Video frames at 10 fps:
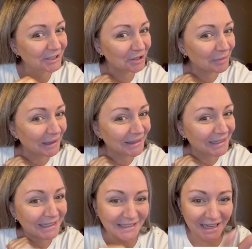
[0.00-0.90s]
show the
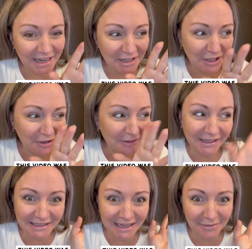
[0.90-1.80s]
belly. It's getting cute.
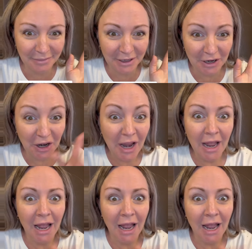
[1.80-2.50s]
It's getting bigger.